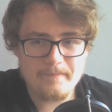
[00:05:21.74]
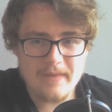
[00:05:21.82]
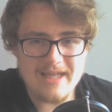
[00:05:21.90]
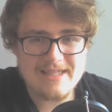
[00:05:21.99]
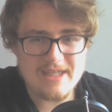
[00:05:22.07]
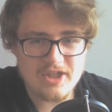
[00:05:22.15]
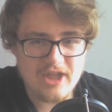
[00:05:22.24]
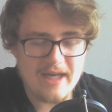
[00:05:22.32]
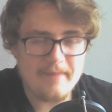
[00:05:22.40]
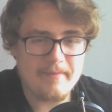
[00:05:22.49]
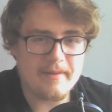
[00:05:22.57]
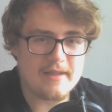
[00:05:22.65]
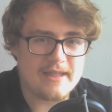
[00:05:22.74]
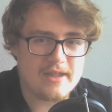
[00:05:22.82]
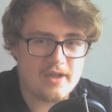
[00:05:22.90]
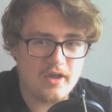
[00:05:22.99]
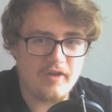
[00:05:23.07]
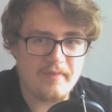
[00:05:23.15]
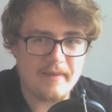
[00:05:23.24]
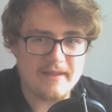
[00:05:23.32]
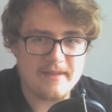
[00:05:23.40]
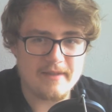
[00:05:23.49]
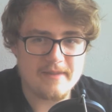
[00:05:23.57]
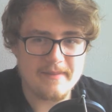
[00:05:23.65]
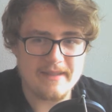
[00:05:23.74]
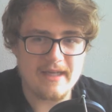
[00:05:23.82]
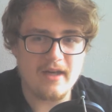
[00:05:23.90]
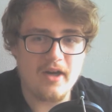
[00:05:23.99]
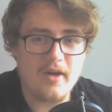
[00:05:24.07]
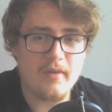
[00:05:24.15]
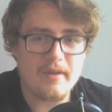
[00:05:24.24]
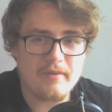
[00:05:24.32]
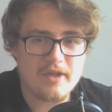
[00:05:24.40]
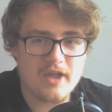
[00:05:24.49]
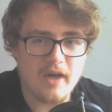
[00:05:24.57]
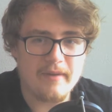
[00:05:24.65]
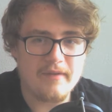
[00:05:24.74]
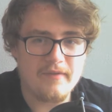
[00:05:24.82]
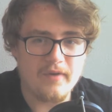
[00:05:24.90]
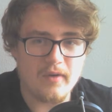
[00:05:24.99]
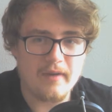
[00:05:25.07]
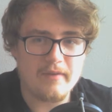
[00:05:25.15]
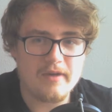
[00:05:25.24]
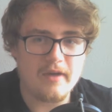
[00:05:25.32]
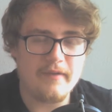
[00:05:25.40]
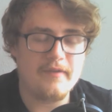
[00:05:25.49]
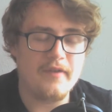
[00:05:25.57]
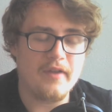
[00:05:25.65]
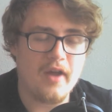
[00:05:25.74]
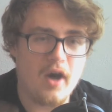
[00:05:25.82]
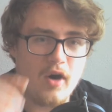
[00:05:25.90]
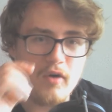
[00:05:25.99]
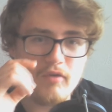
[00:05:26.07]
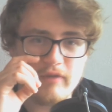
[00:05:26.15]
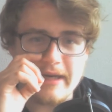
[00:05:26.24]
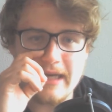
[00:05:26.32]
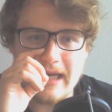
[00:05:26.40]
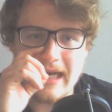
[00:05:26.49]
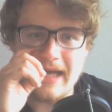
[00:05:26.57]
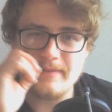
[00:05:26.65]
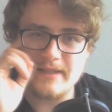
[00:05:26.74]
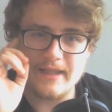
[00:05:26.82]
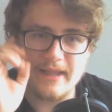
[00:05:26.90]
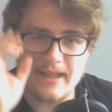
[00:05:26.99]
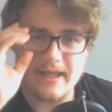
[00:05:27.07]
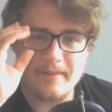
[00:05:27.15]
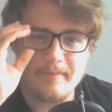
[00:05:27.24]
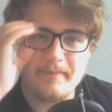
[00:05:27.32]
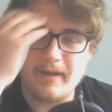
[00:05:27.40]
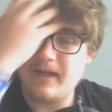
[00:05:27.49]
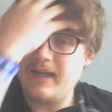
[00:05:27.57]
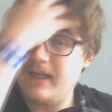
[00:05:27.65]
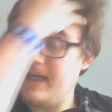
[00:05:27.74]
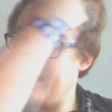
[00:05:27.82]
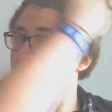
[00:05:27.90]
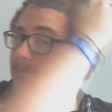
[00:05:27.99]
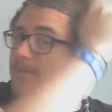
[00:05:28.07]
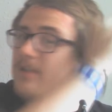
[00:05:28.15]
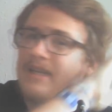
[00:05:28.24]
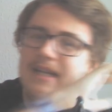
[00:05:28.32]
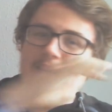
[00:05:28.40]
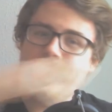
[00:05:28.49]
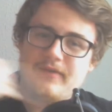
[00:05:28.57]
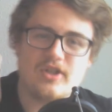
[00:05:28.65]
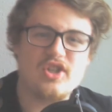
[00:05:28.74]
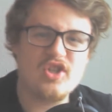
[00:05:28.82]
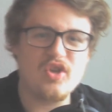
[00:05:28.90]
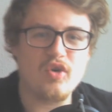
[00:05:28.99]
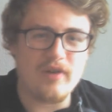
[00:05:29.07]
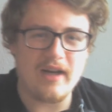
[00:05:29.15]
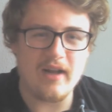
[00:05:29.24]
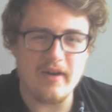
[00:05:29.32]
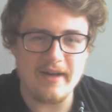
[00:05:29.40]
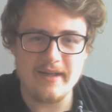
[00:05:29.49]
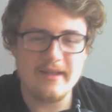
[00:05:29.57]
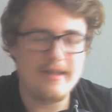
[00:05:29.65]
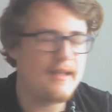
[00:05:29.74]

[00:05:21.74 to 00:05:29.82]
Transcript: It's a shame because it could have been something spectacular. I know what they were going for. They were going for the whole ring collapsing thing, but just didn't have the storyline.